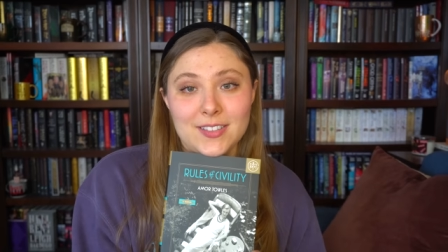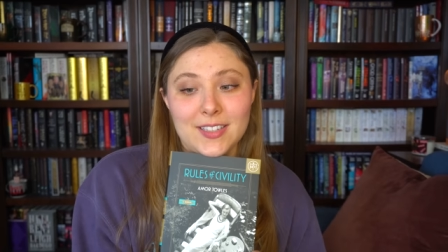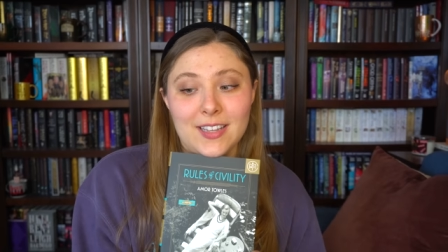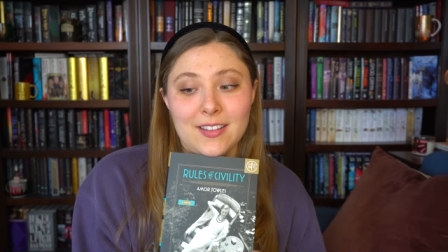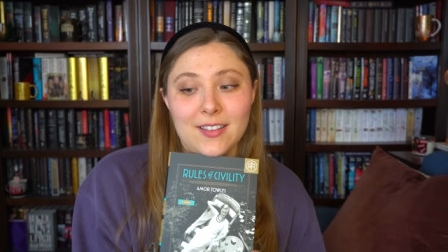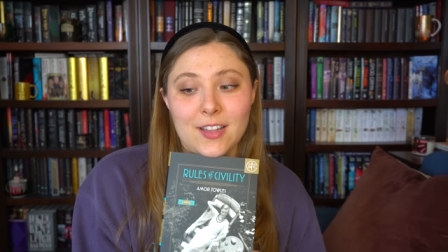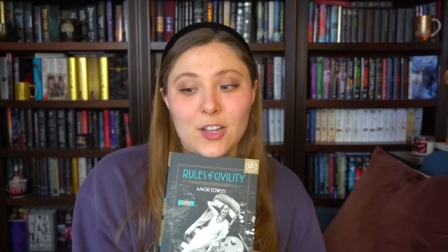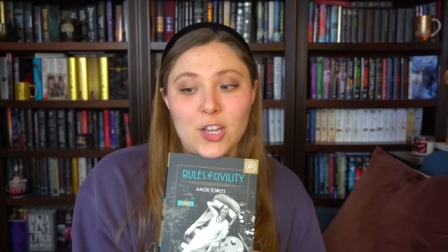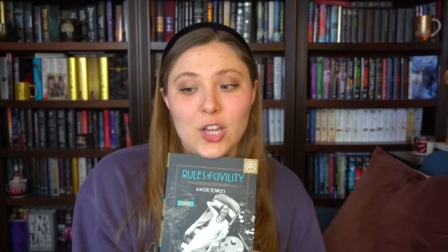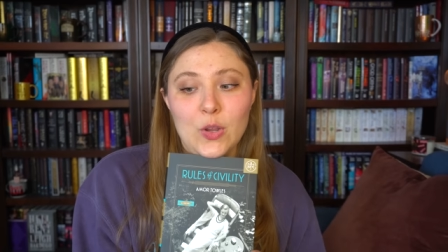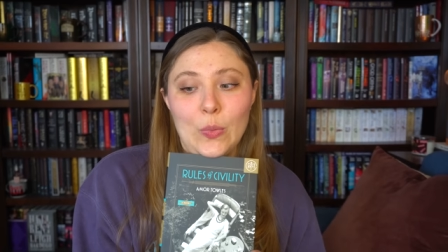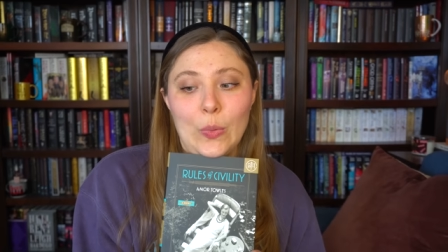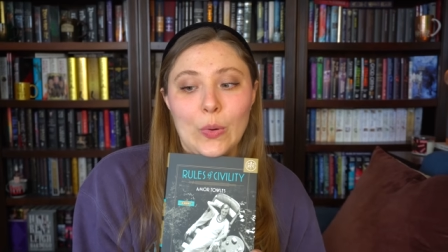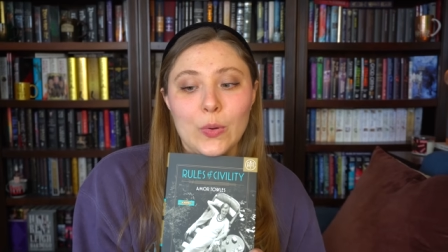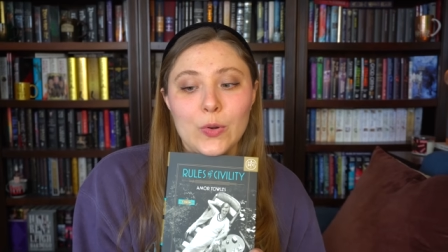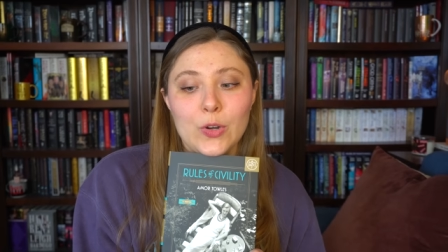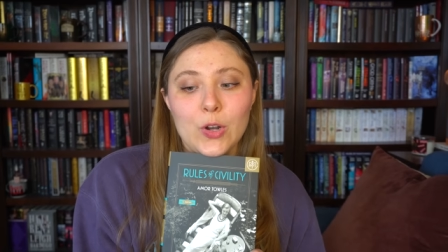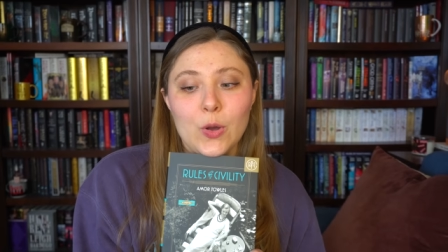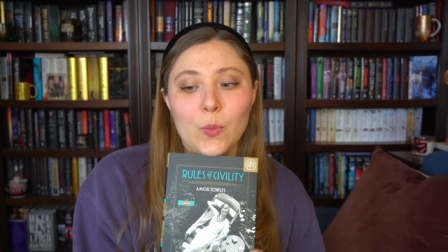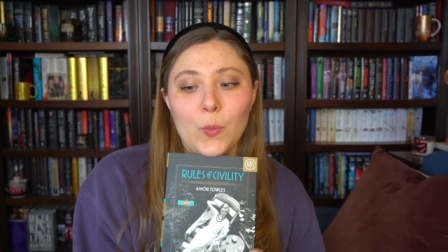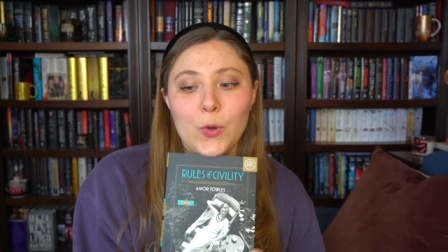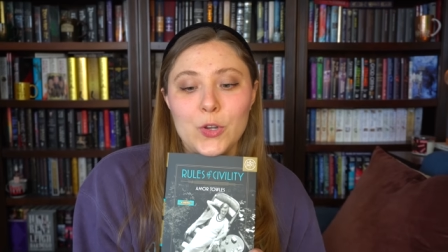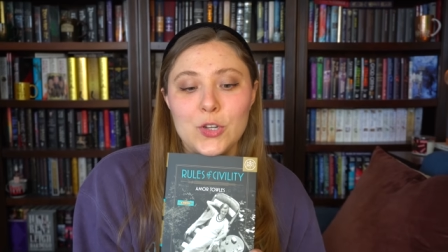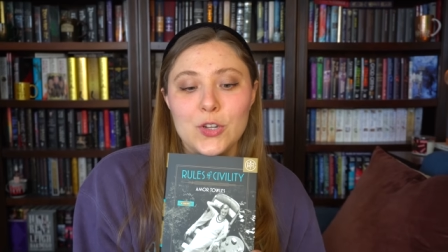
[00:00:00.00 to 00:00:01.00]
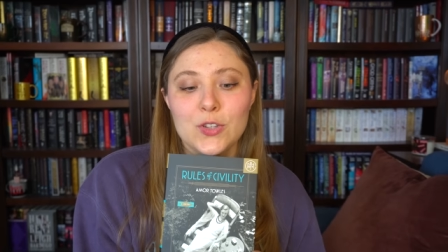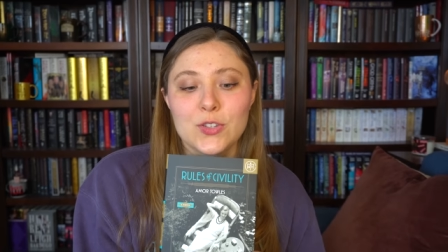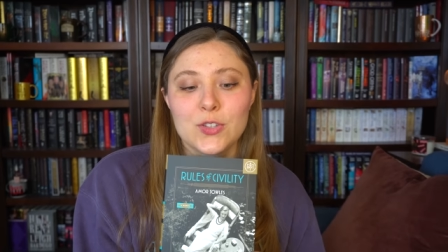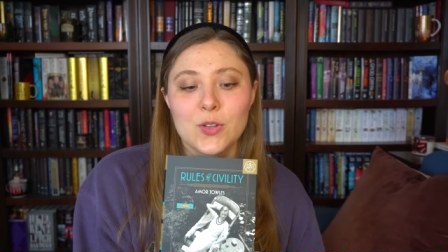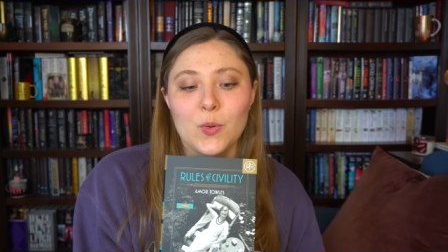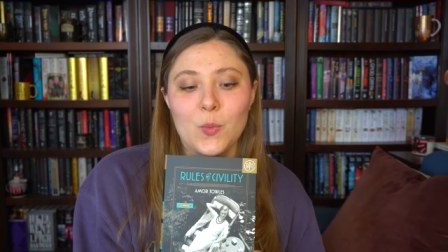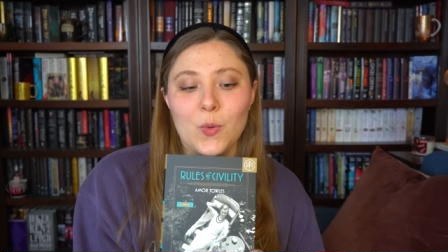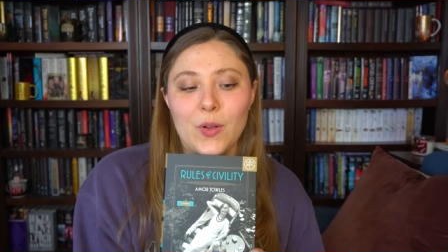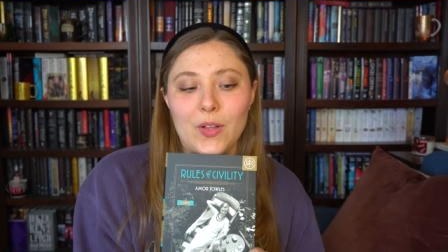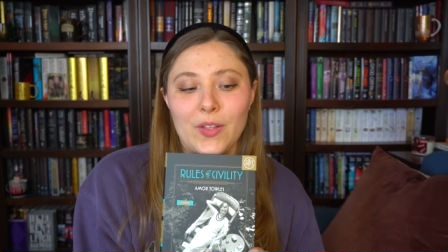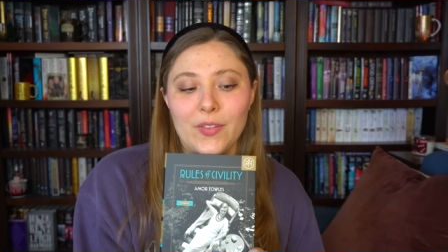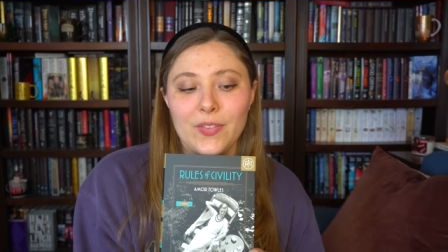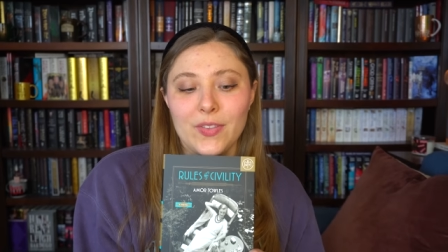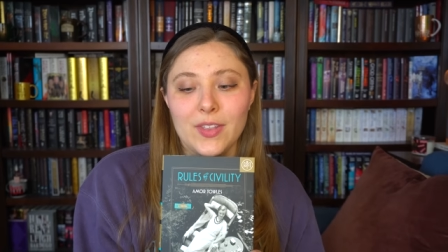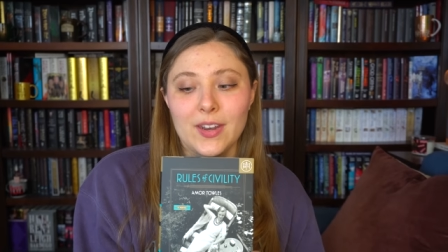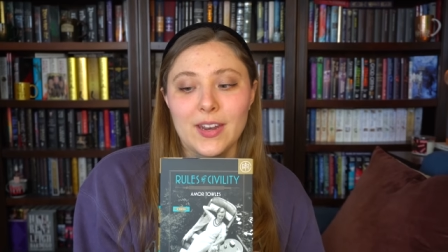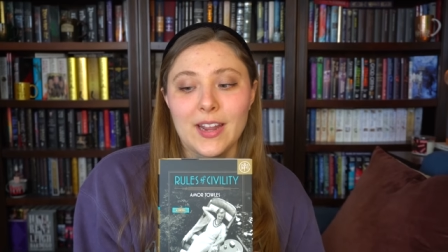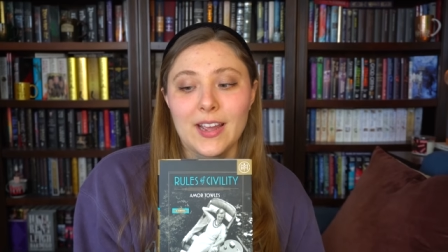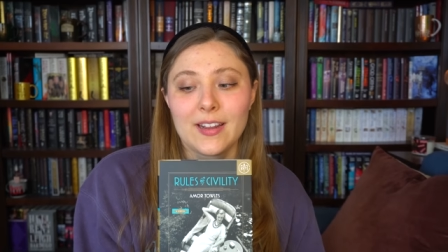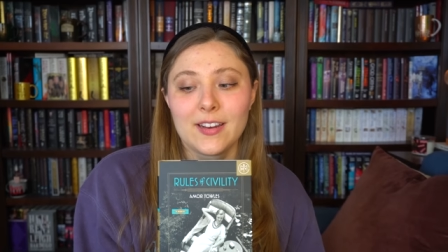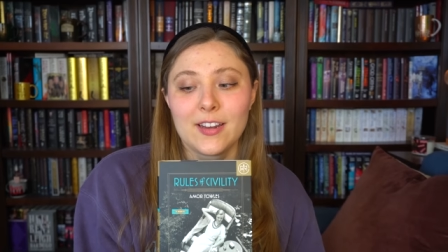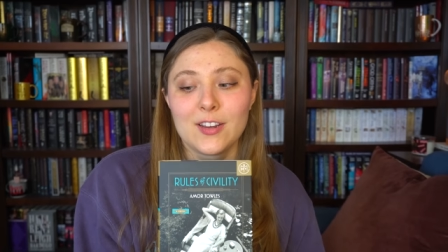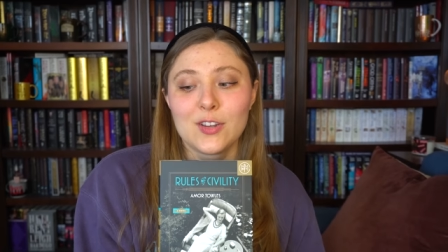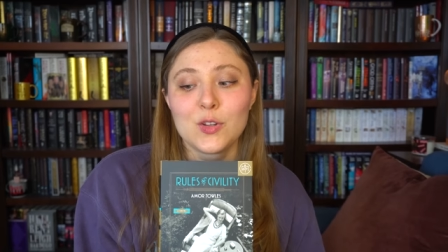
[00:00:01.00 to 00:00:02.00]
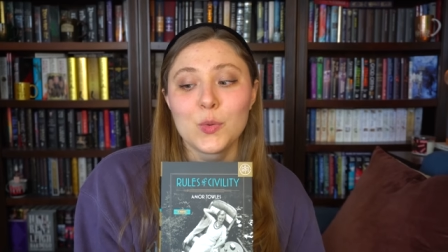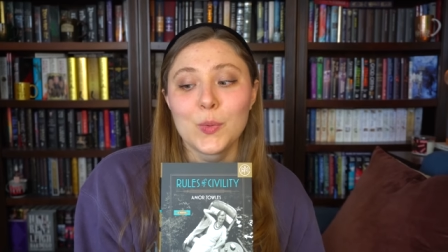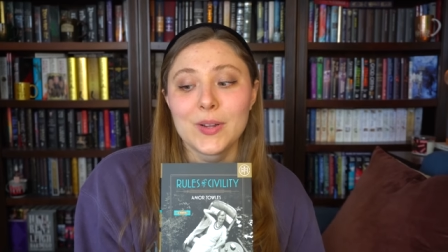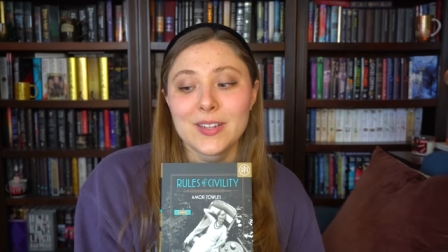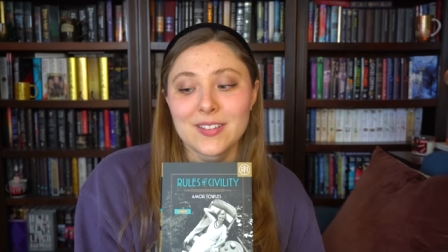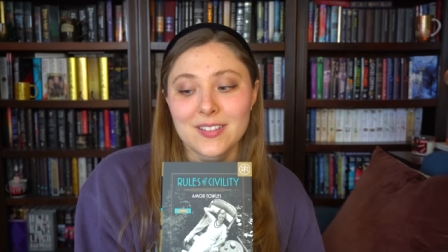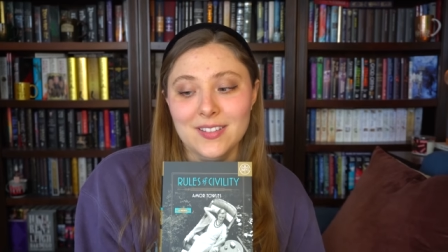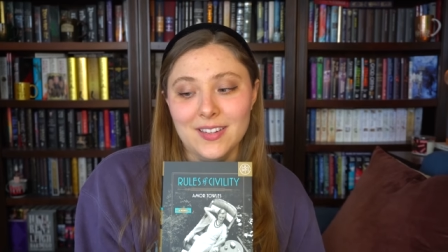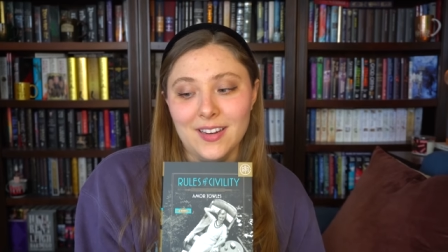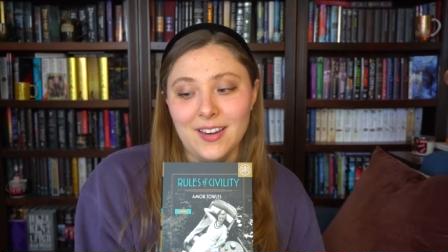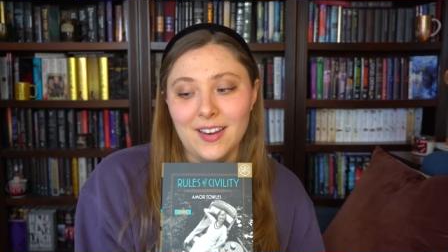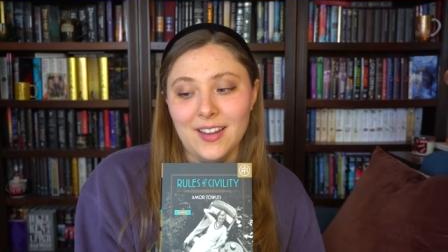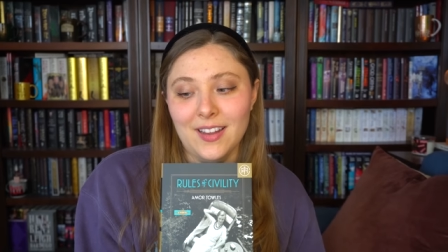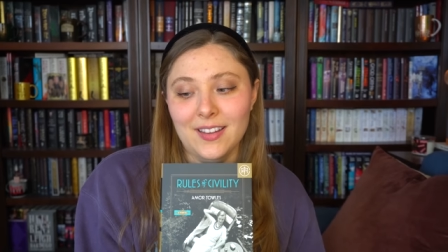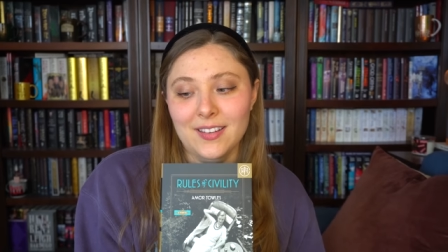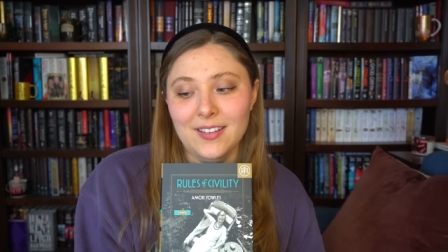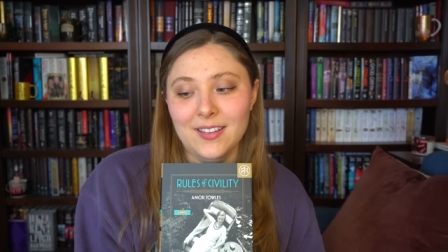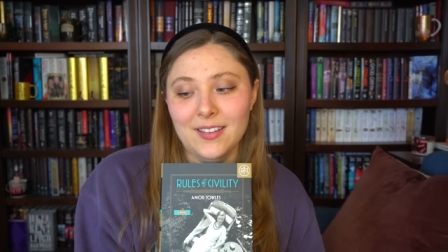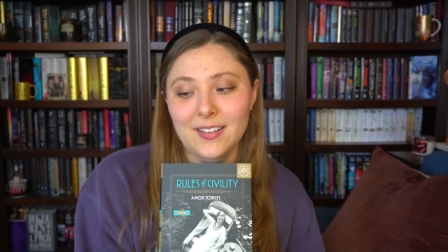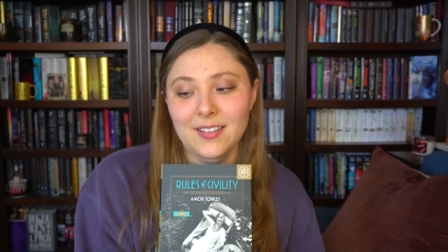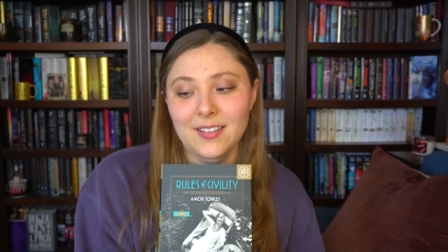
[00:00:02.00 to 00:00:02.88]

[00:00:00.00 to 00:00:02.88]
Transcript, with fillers: and then you won't know which is the one that had a twist in it